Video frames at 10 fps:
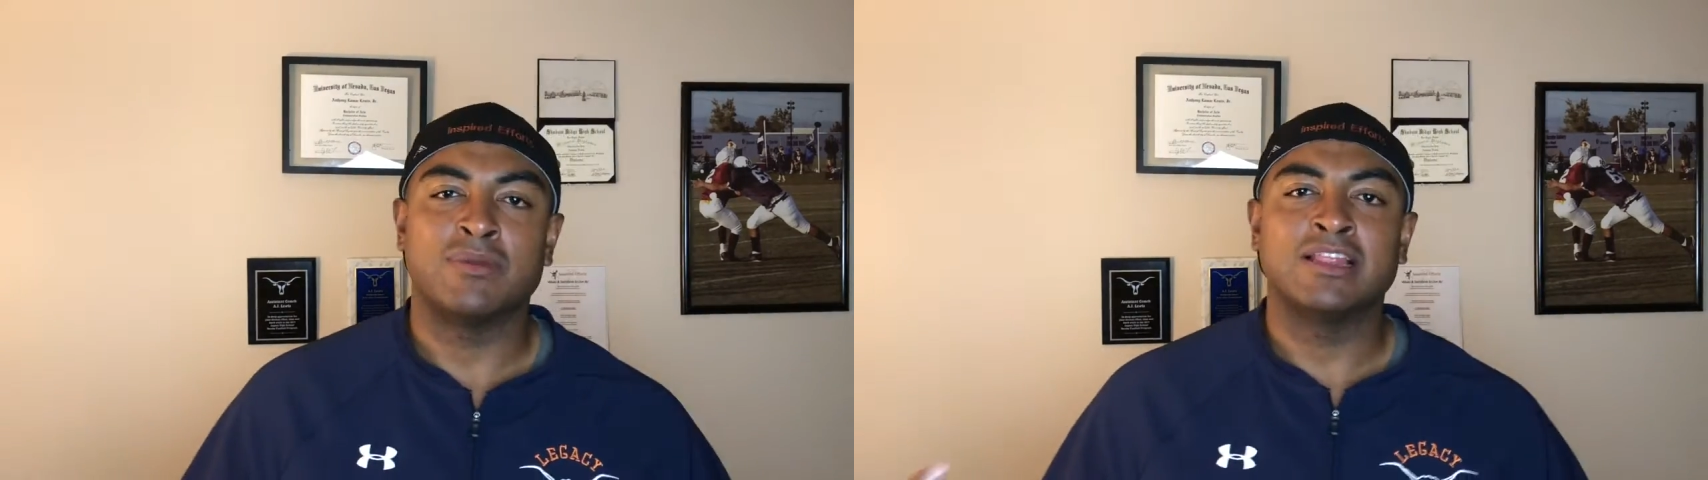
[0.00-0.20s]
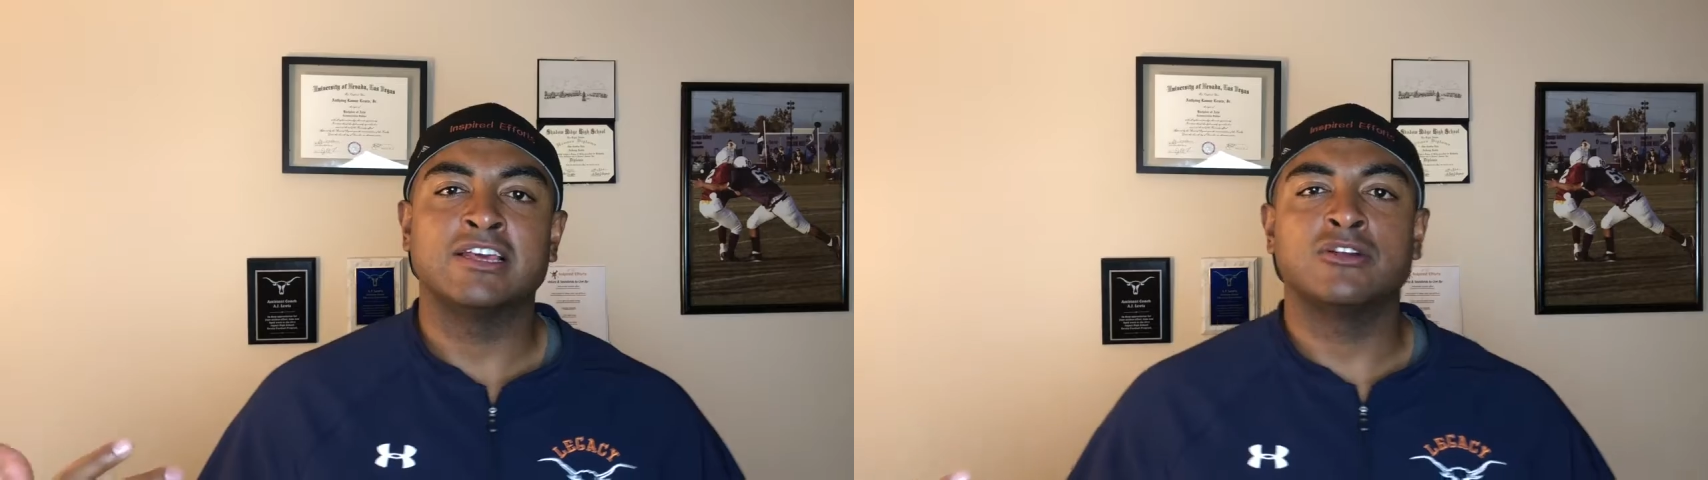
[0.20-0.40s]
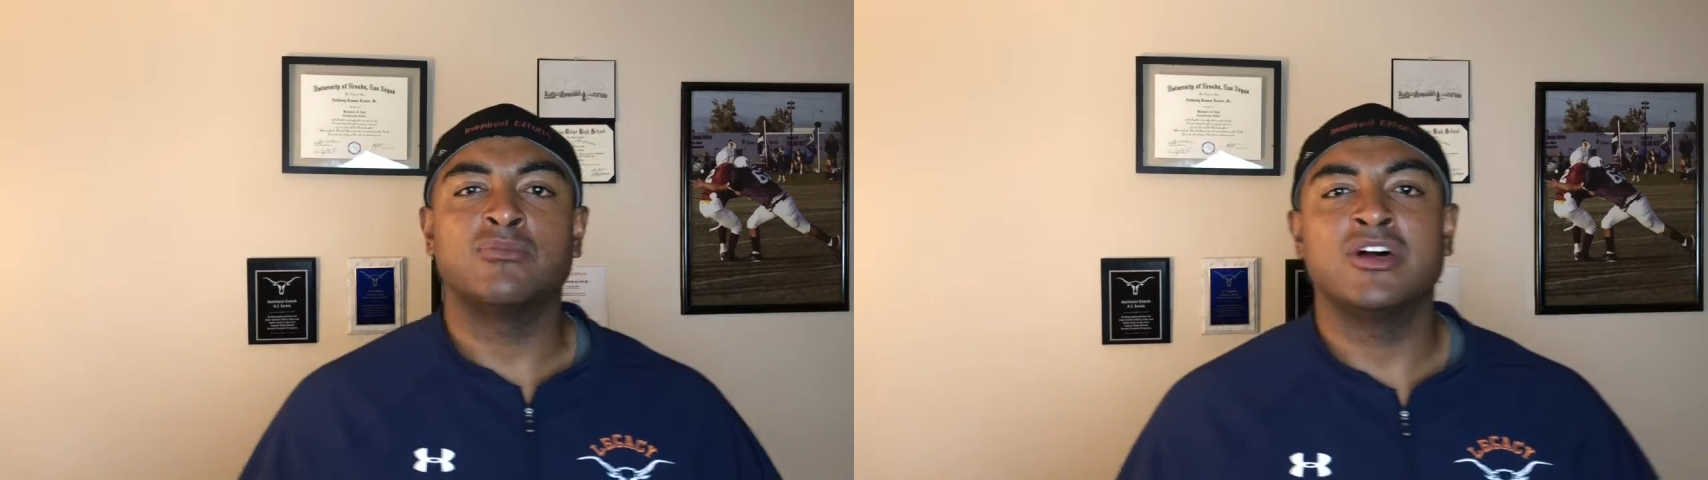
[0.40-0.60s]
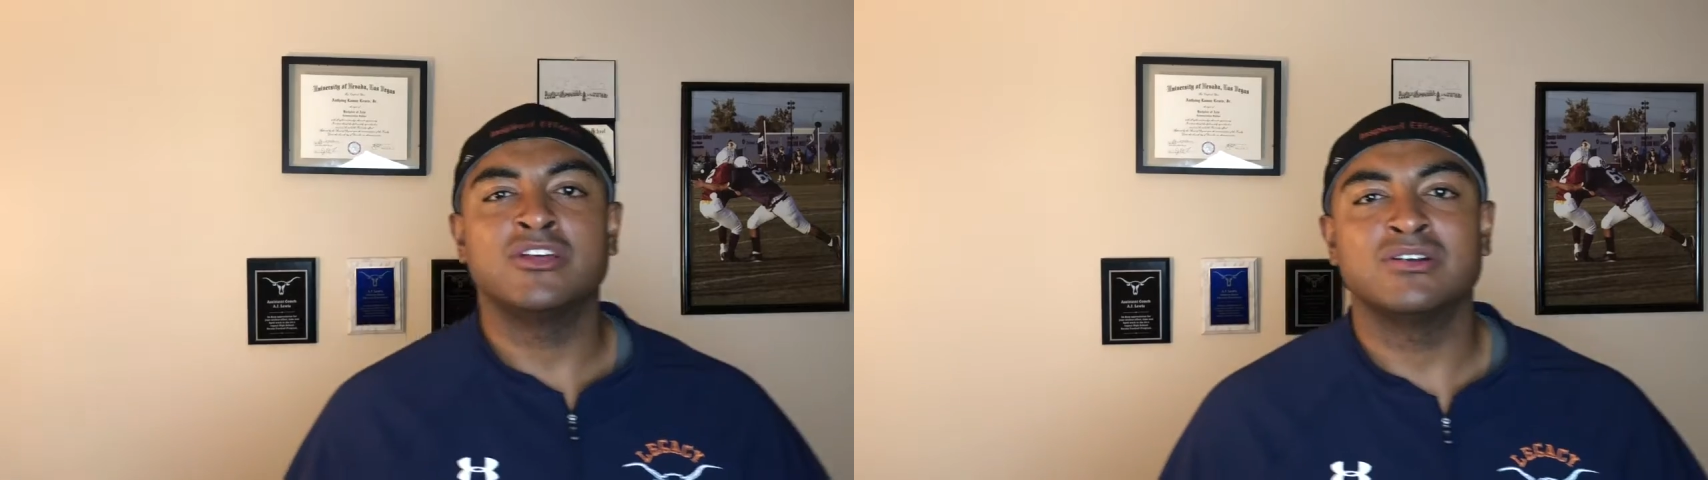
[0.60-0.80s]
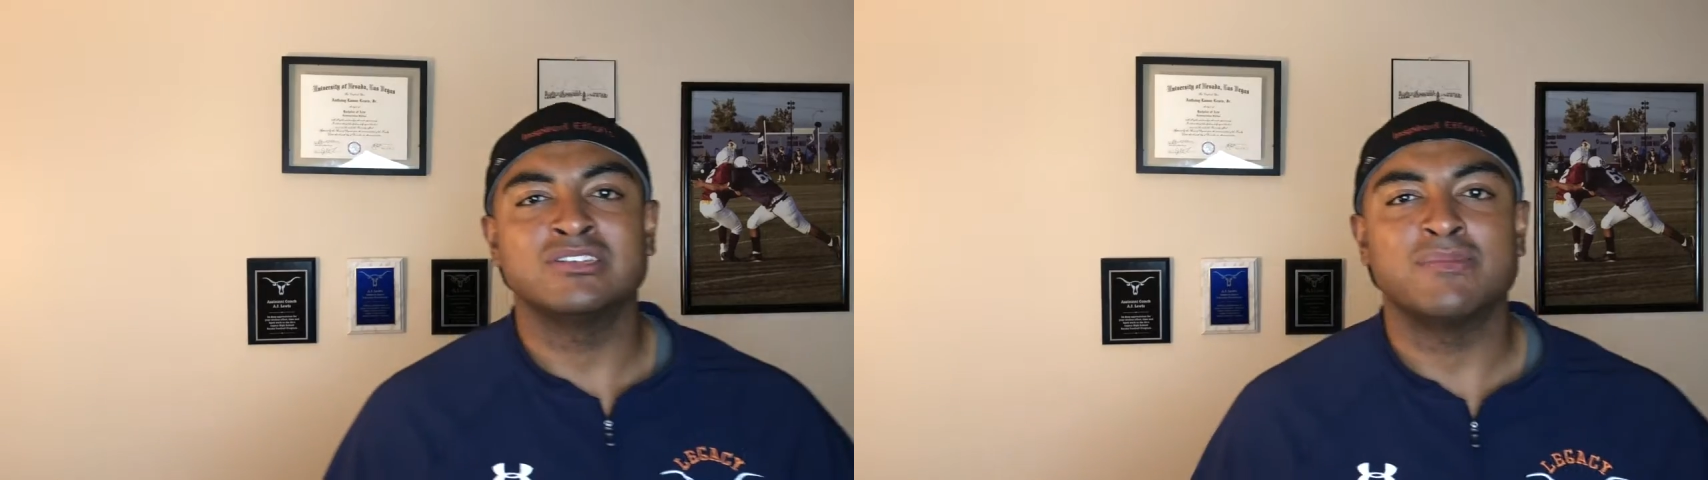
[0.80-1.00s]
My little
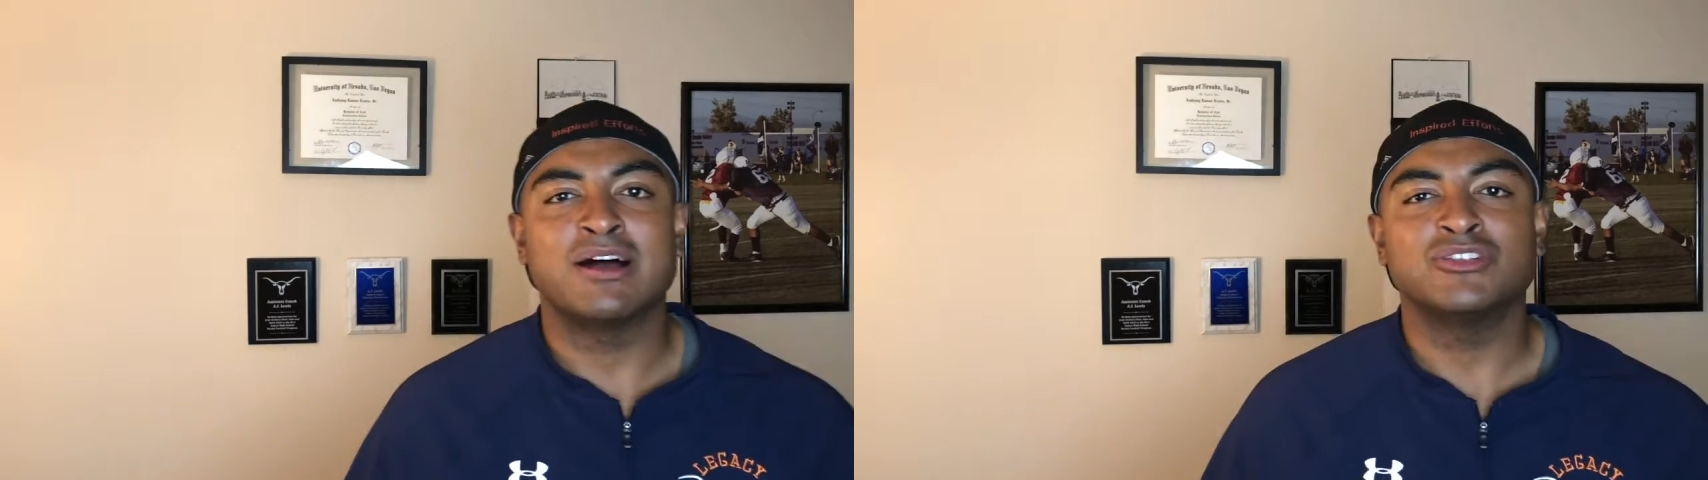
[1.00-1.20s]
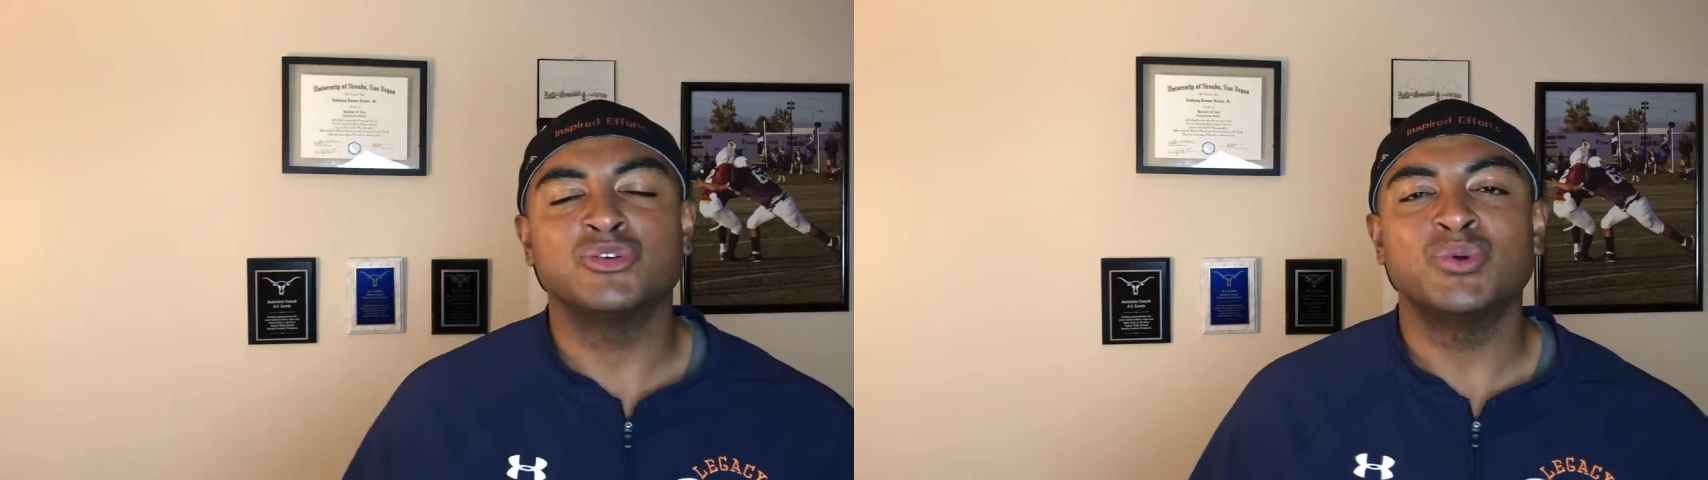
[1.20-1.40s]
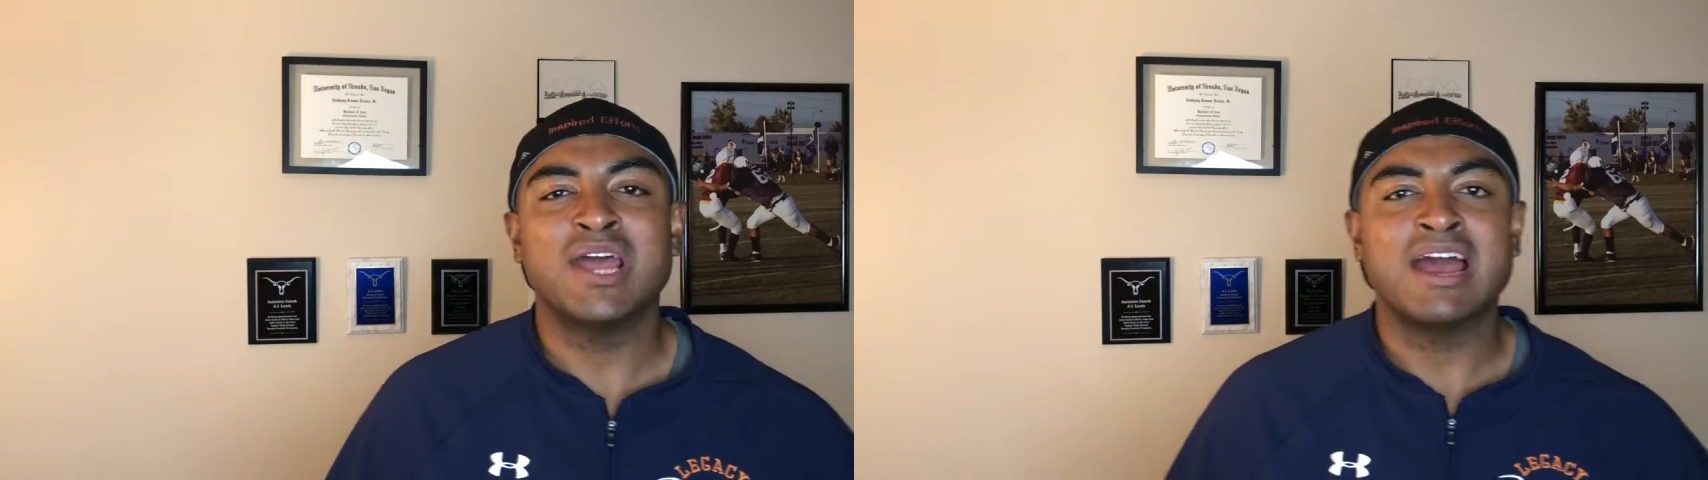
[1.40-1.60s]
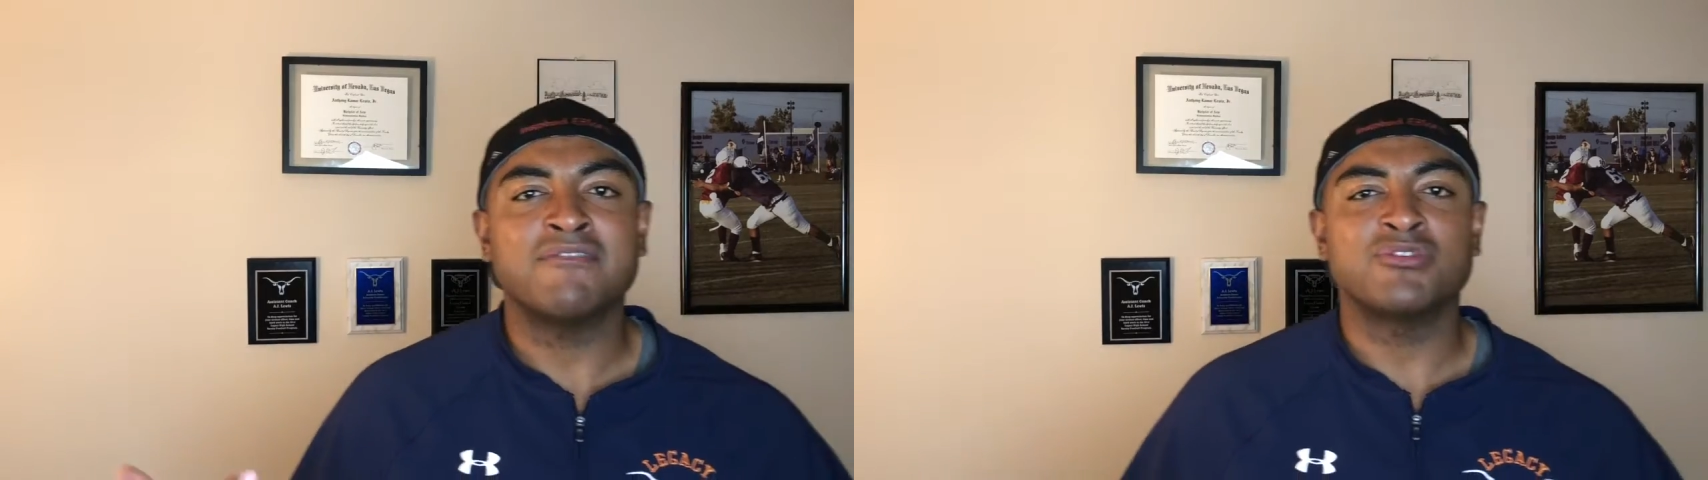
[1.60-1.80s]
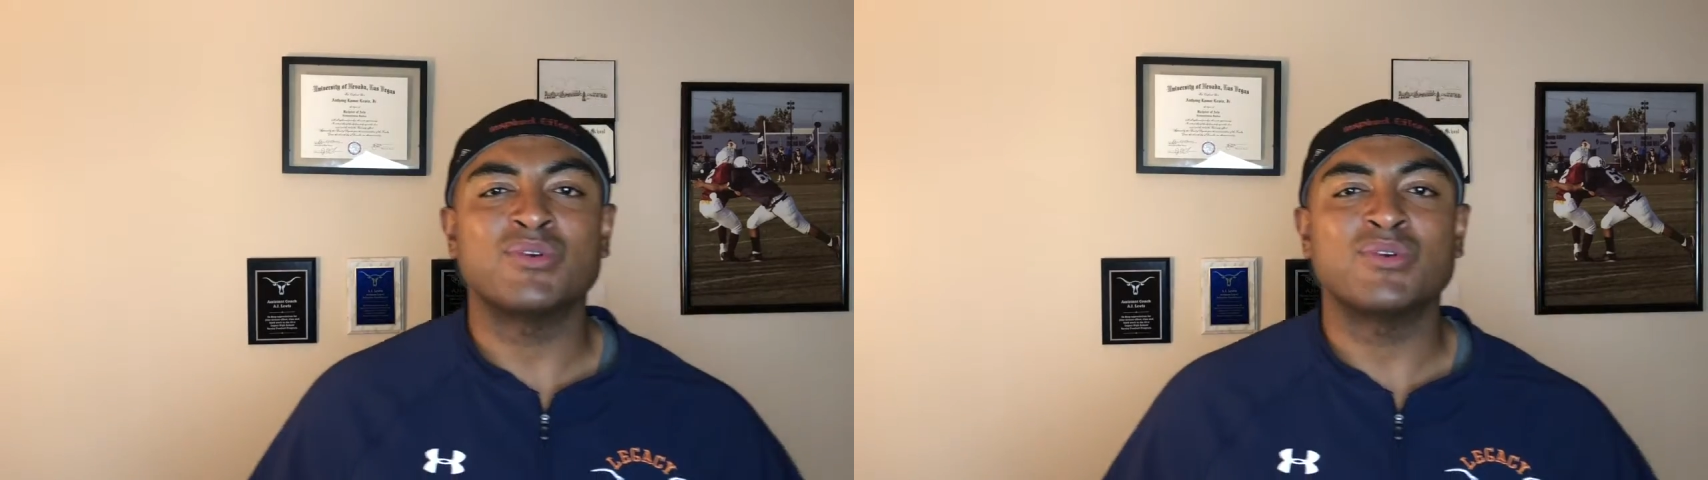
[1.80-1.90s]
brother is about 2.5,